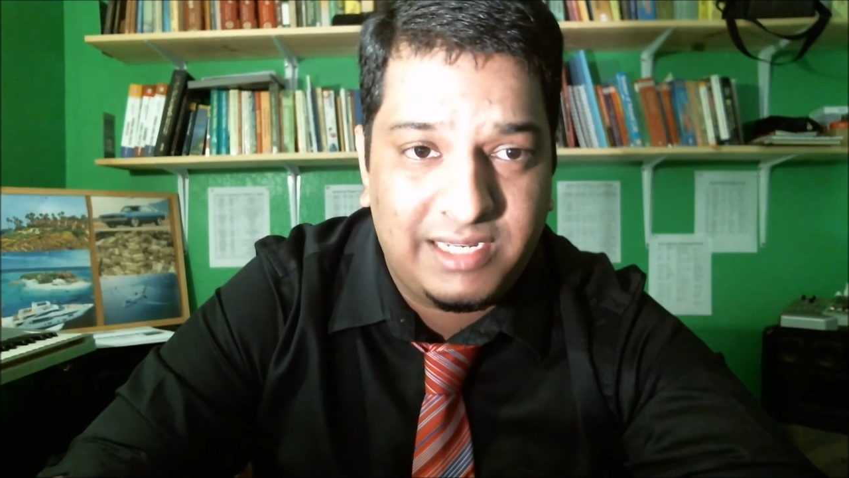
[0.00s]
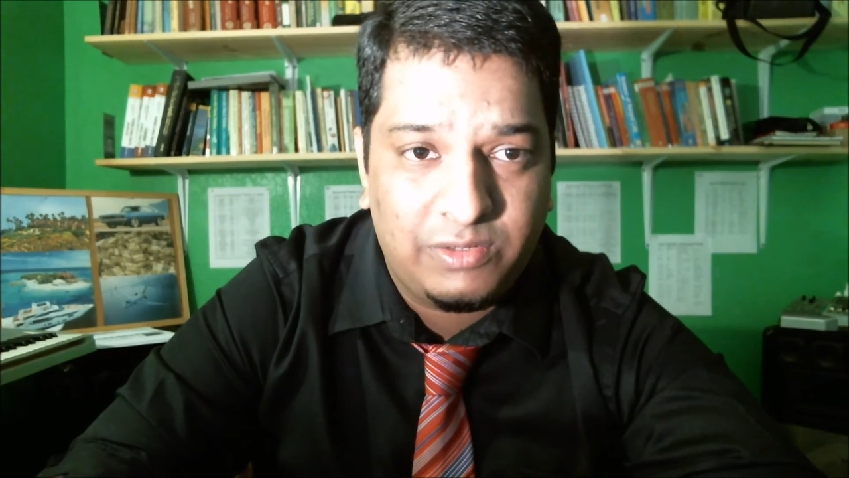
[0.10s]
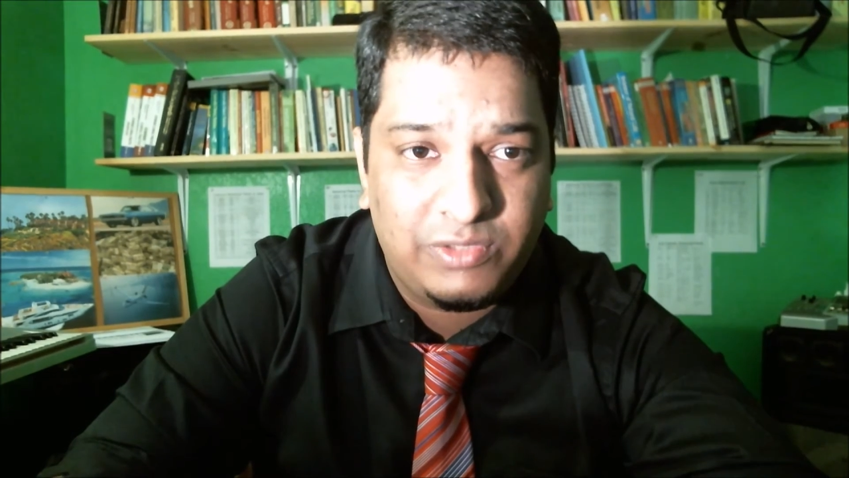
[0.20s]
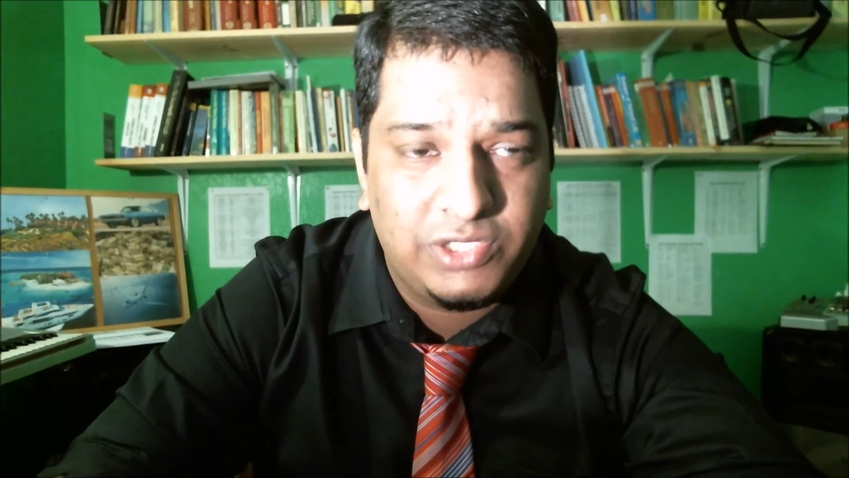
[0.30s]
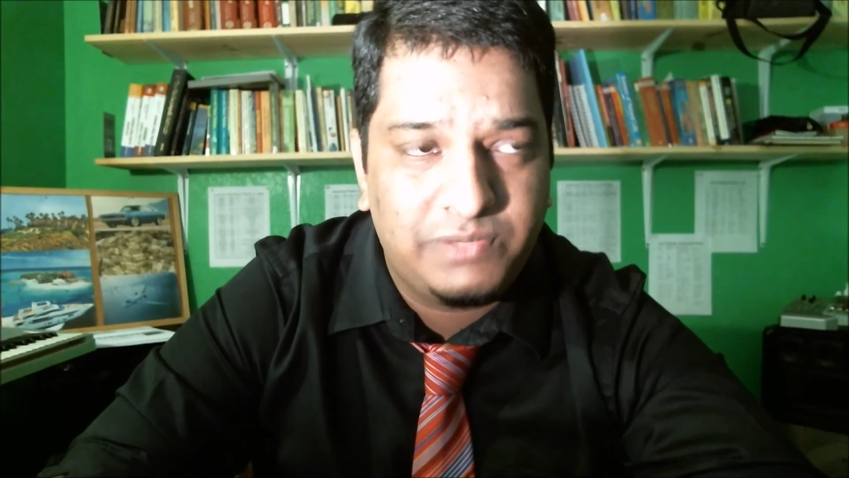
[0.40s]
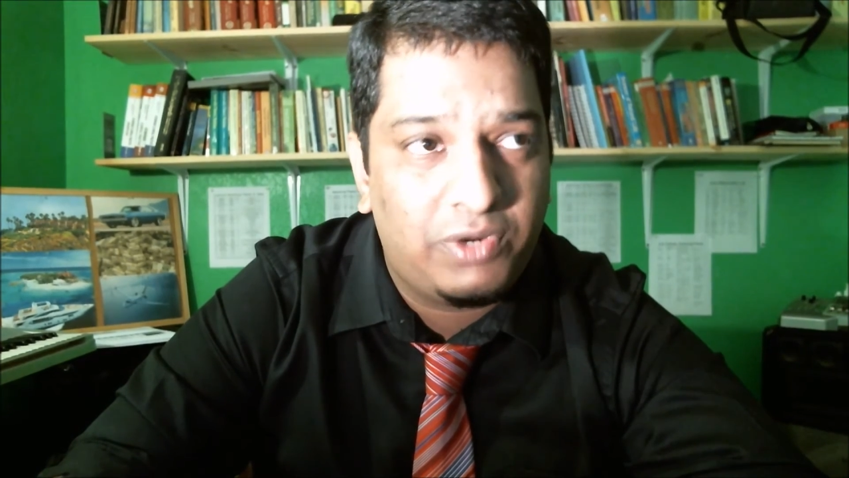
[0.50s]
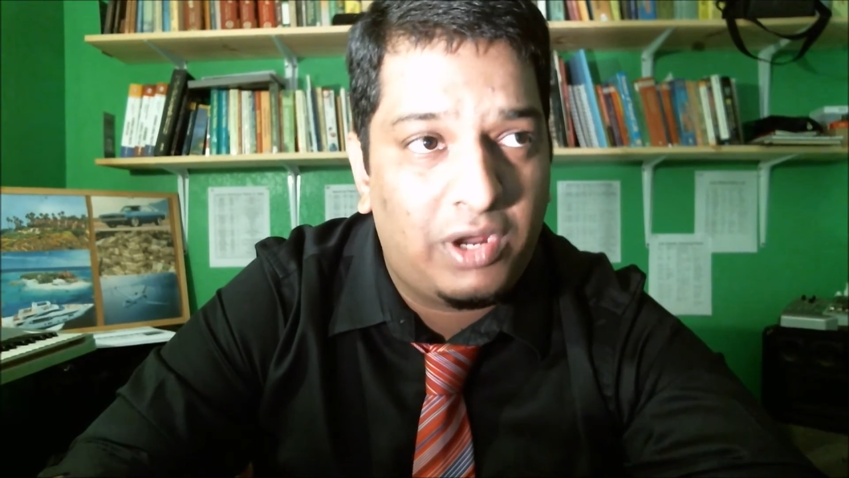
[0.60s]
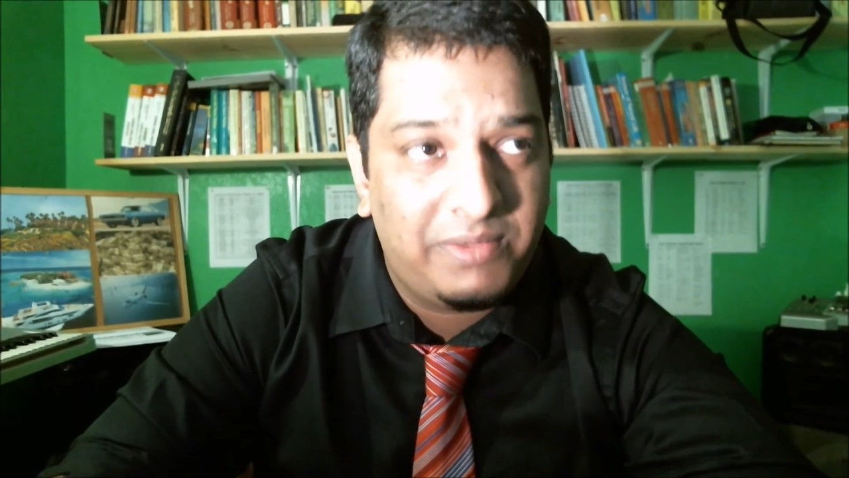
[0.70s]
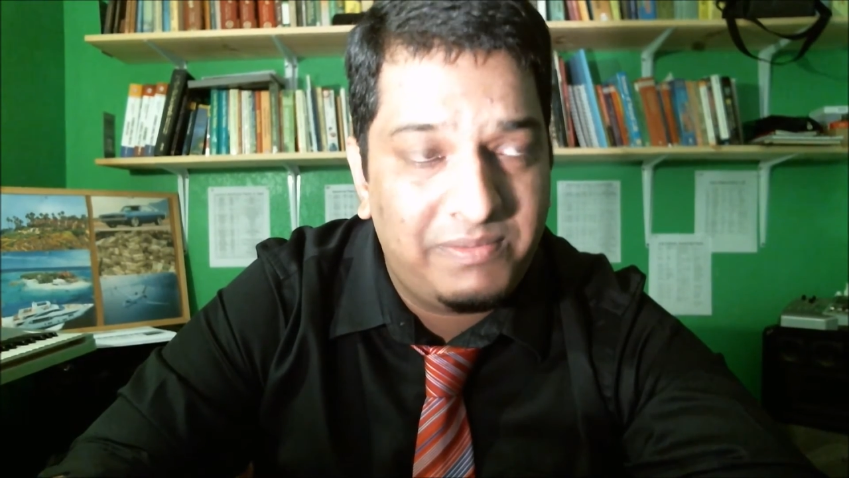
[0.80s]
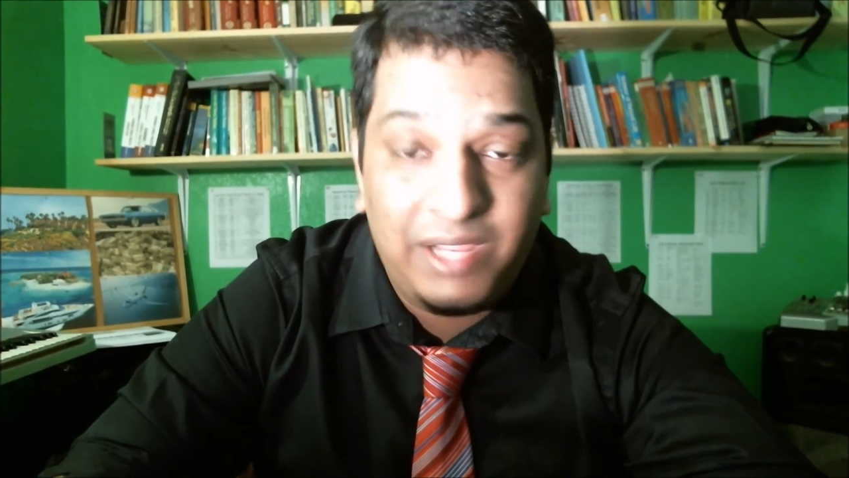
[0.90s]
it, which is
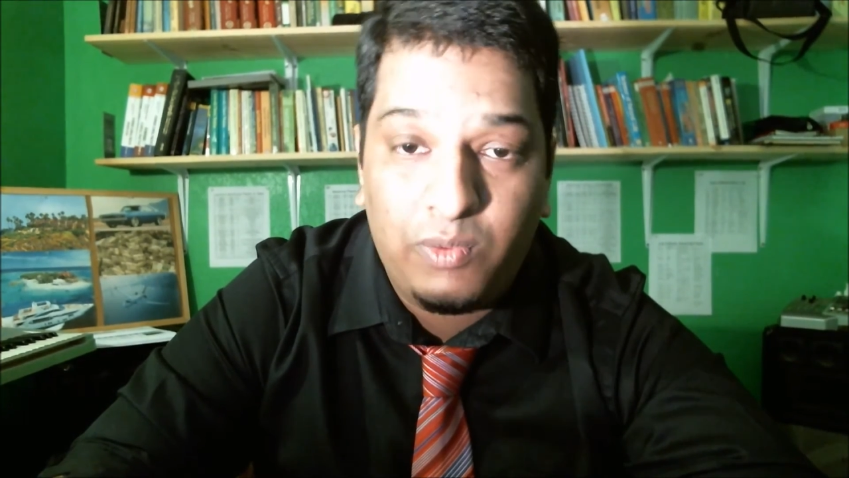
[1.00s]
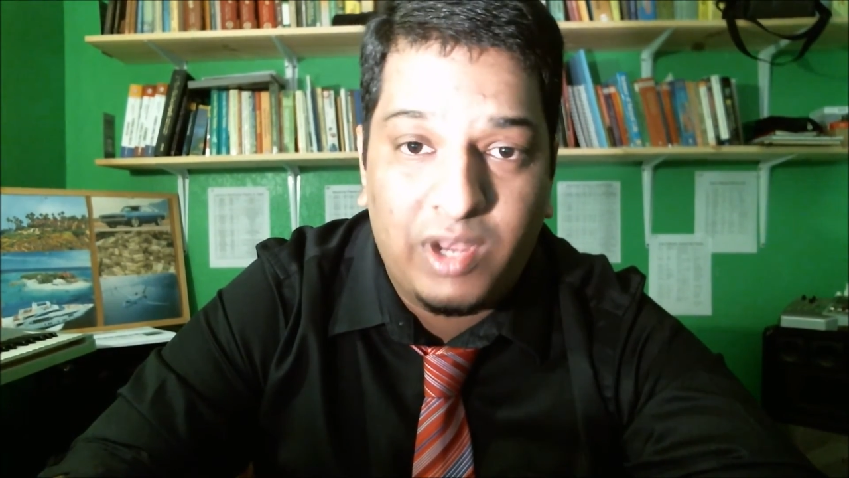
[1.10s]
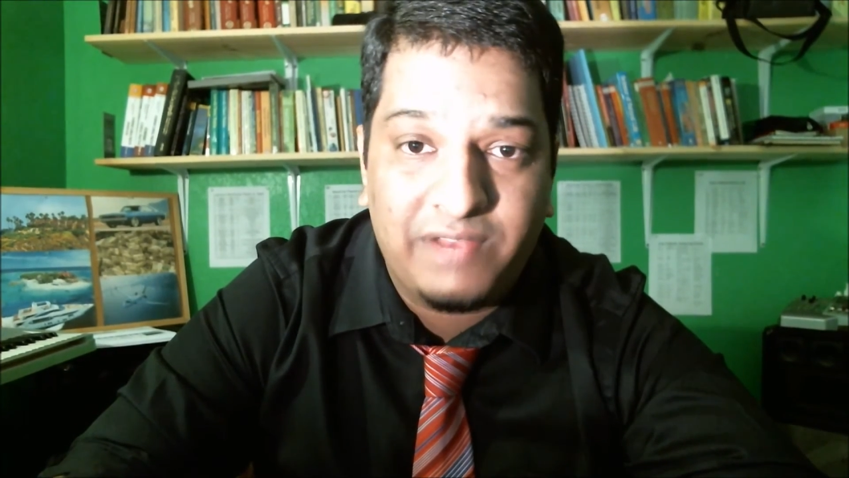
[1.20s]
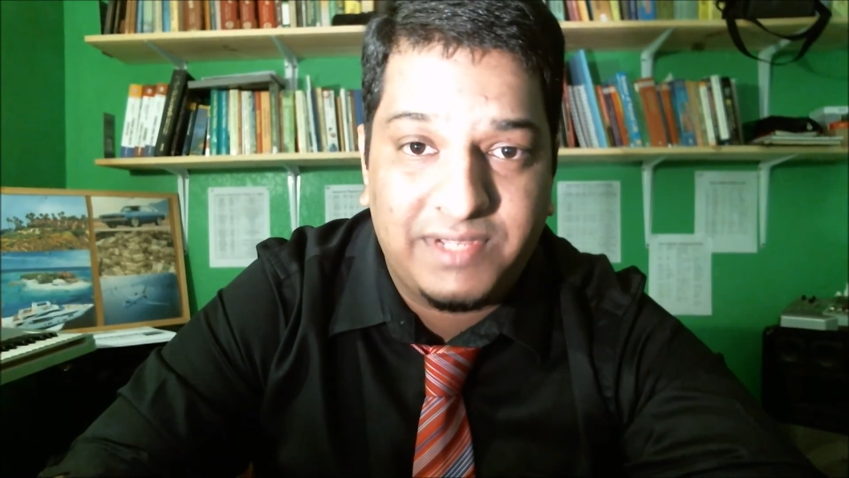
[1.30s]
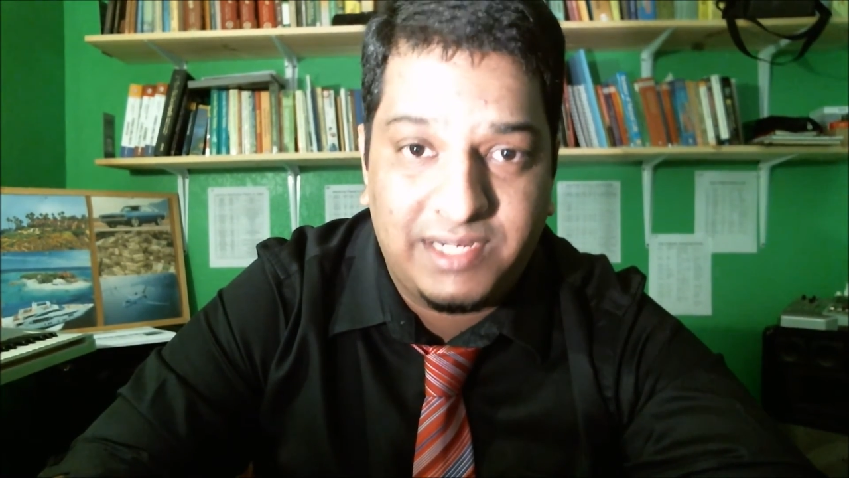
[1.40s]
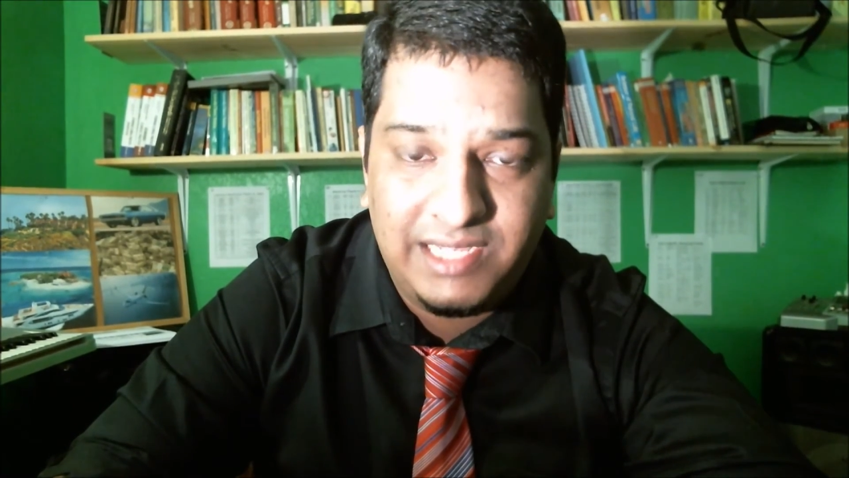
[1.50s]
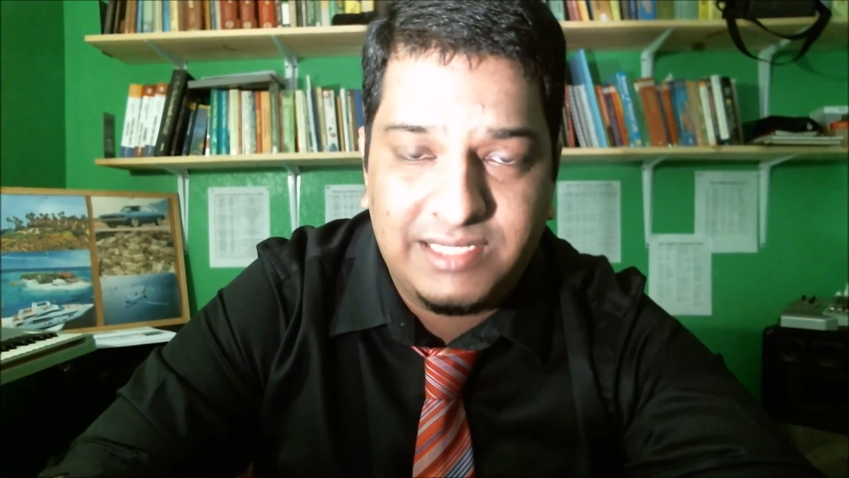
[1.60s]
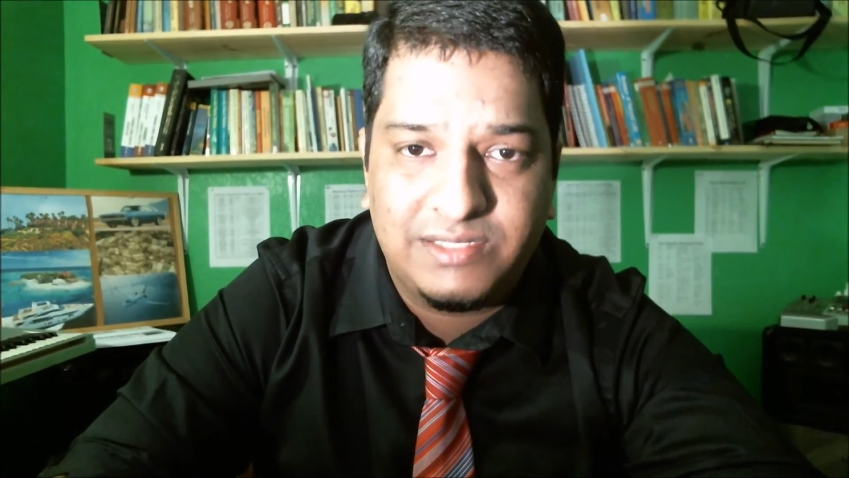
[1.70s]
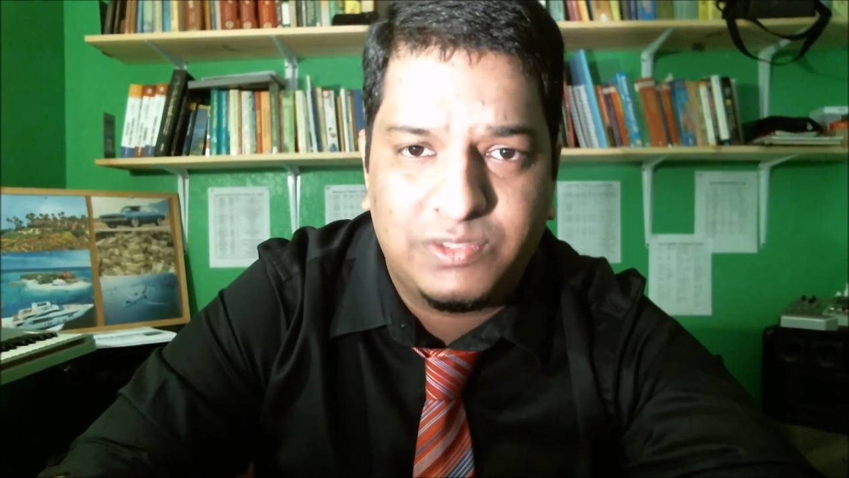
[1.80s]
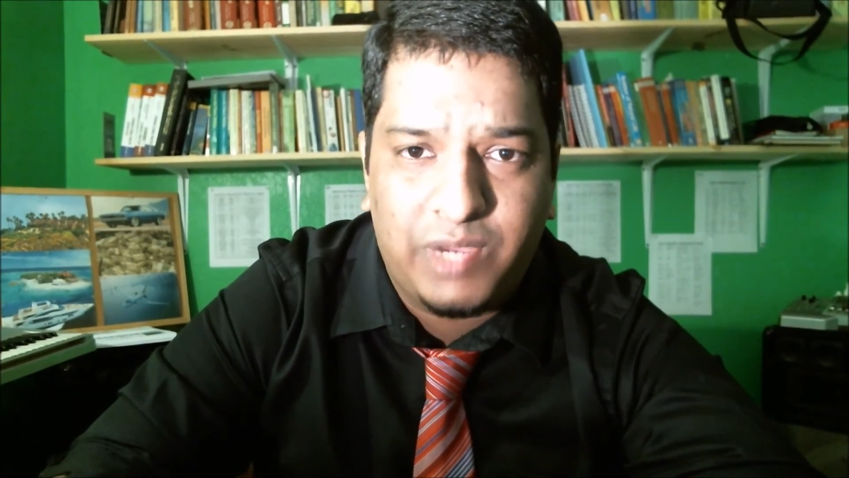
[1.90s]
probably one of the
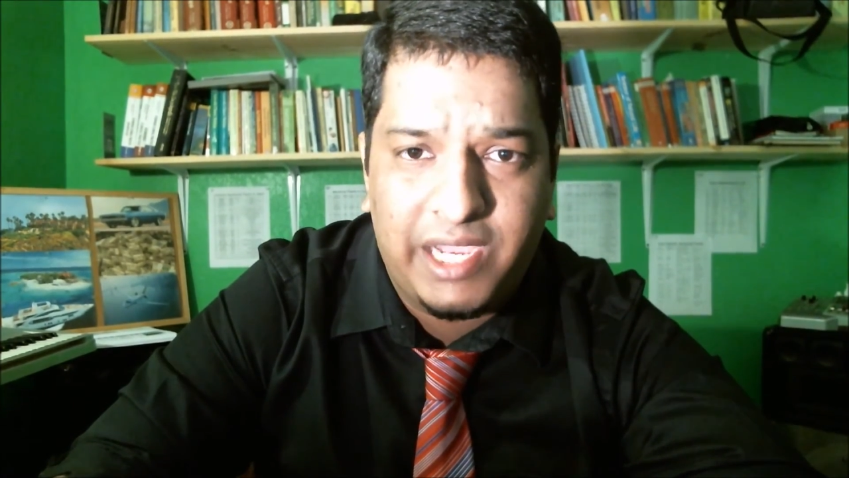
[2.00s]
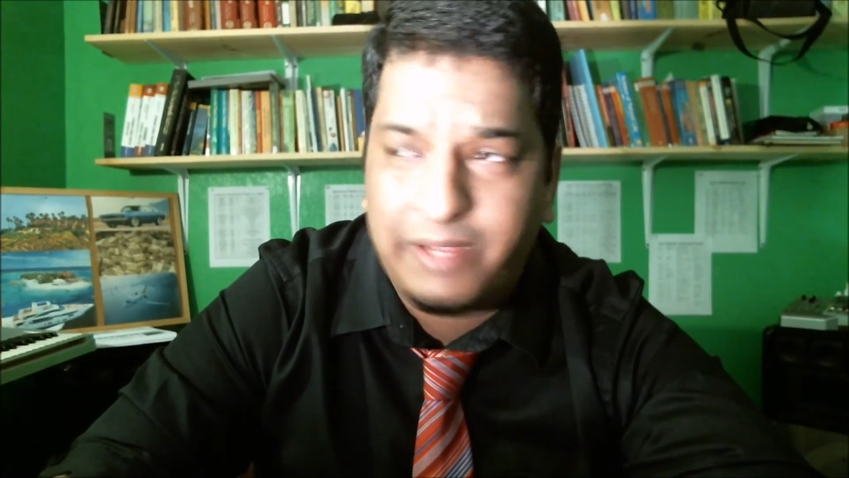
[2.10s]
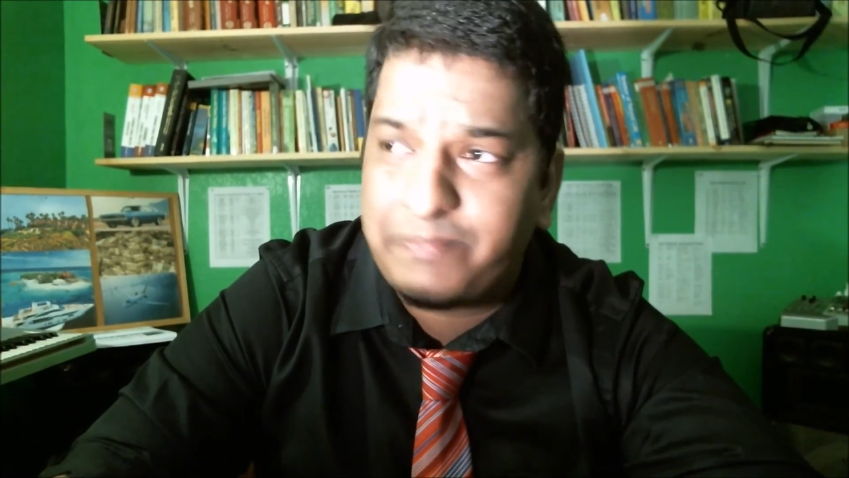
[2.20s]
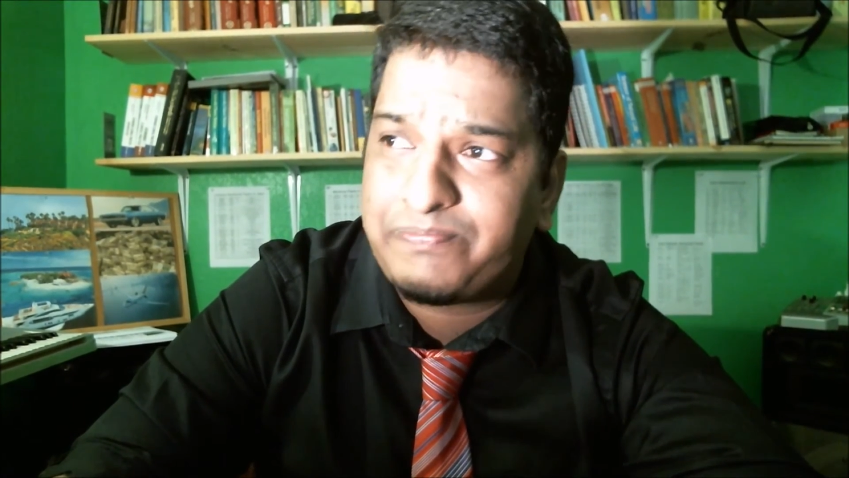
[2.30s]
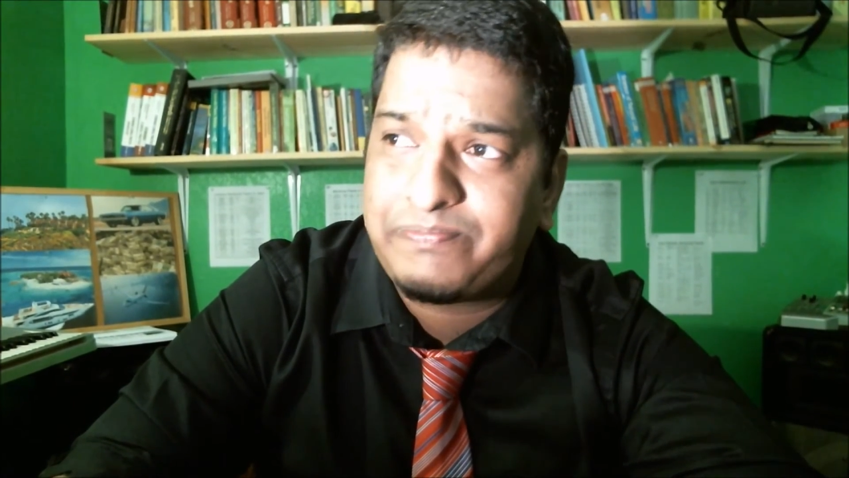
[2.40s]
reasons why